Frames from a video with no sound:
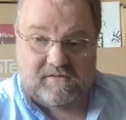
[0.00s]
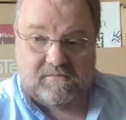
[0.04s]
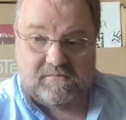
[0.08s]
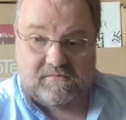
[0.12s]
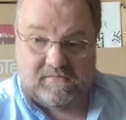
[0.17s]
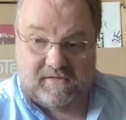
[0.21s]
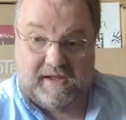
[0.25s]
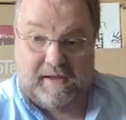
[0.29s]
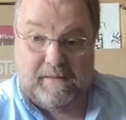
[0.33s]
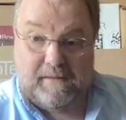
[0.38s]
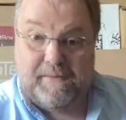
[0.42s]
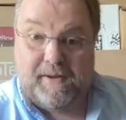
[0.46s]

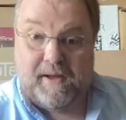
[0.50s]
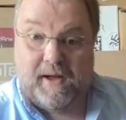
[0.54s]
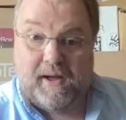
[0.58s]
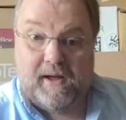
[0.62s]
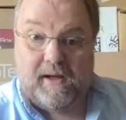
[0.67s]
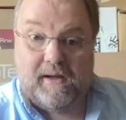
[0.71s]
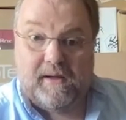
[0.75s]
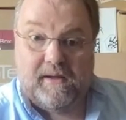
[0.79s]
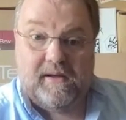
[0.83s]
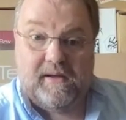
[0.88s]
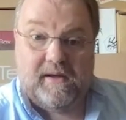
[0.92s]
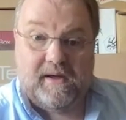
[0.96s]

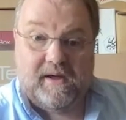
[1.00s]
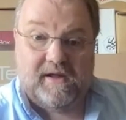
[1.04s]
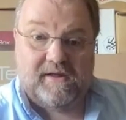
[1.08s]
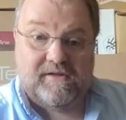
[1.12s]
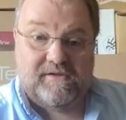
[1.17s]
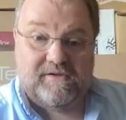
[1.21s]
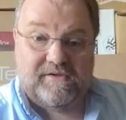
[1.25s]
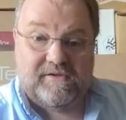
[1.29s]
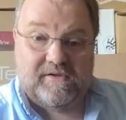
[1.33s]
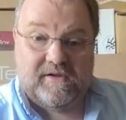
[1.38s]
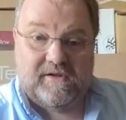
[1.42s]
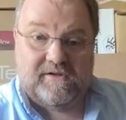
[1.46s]
deeper.
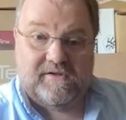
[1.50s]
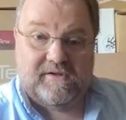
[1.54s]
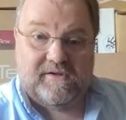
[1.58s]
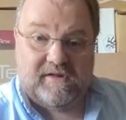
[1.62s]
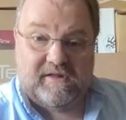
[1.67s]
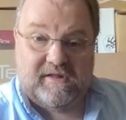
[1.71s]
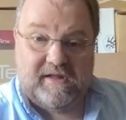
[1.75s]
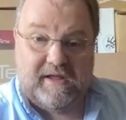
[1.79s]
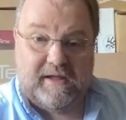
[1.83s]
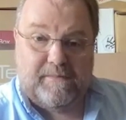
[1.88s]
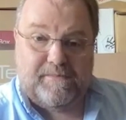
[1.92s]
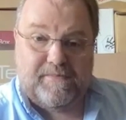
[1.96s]
It's a
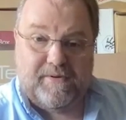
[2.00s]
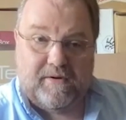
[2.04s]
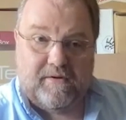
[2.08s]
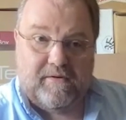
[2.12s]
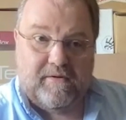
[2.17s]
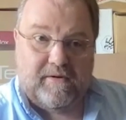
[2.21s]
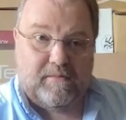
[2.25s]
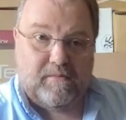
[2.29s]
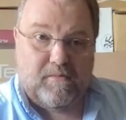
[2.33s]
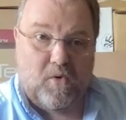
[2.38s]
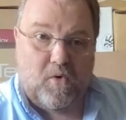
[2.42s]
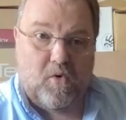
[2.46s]
deeper
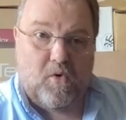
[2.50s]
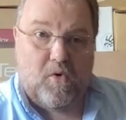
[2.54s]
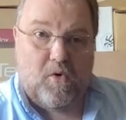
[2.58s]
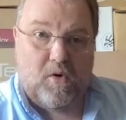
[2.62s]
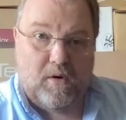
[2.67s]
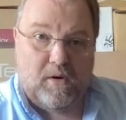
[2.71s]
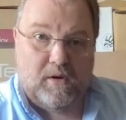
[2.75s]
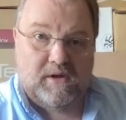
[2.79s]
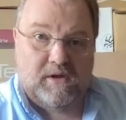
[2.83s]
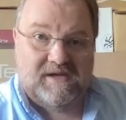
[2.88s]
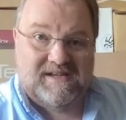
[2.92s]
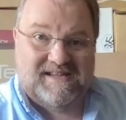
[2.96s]
and
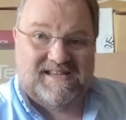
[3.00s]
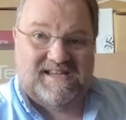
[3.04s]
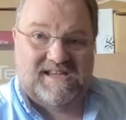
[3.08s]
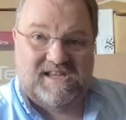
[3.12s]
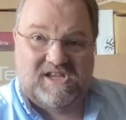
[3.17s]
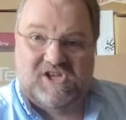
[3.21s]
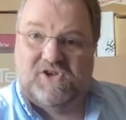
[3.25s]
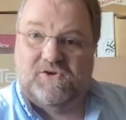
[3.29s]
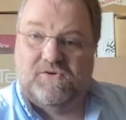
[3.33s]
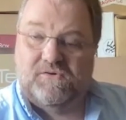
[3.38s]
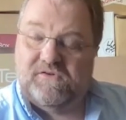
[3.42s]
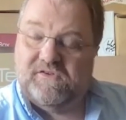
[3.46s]
more
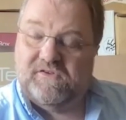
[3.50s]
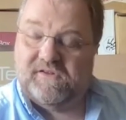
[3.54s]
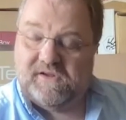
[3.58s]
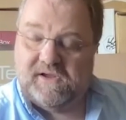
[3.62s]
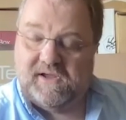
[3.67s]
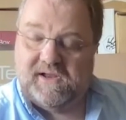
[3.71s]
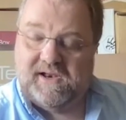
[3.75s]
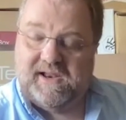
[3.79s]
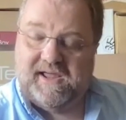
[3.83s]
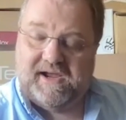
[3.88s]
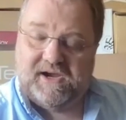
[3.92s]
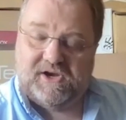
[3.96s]
used
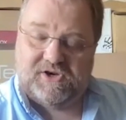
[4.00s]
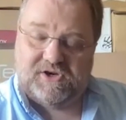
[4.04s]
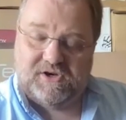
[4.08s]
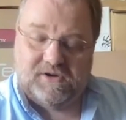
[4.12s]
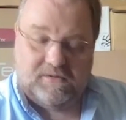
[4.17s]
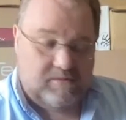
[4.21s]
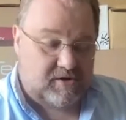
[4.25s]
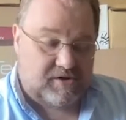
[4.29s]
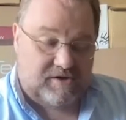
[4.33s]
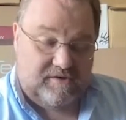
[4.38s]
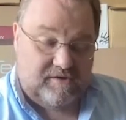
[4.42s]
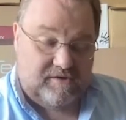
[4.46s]

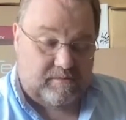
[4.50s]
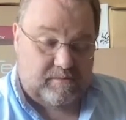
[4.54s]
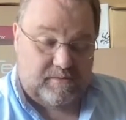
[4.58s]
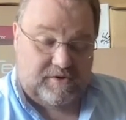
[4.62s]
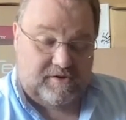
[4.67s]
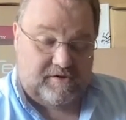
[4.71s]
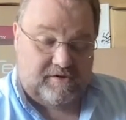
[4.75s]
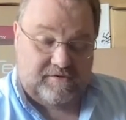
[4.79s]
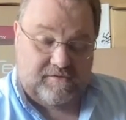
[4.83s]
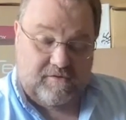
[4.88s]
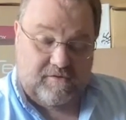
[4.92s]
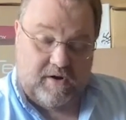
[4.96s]
collection, which
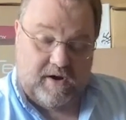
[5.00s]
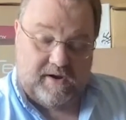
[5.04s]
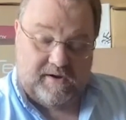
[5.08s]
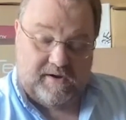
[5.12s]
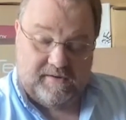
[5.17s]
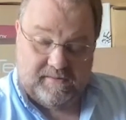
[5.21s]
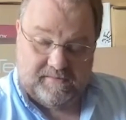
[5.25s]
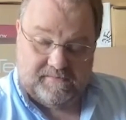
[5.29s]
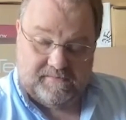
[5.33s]
is great.